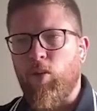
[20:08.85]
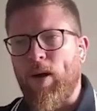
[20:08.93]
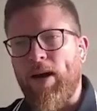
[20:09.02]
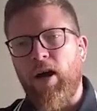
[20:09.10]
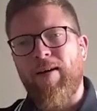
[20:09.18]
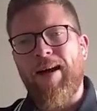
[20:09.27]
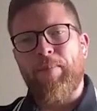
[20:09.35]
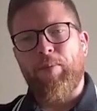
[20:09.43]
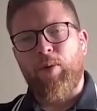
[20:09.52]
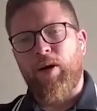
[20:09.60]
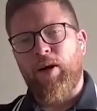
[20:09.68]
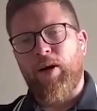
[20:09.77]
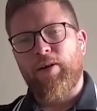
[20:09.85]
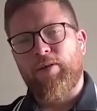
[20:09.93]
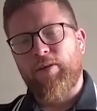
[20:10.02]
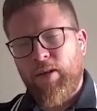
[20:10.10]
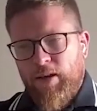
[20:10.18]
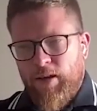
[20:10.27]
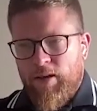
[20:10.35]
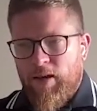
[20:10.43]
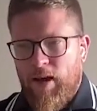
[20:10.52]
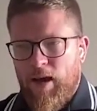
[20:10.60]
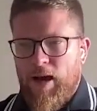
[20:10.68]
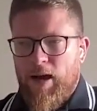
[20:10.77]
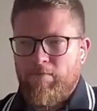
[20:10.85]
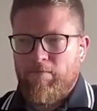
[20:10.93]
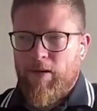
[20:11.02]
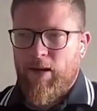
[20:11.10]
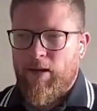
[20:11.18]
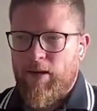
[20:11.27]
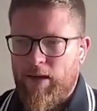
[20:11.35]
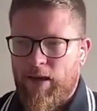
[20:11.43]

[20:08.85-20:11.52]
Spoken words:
The way our app works um,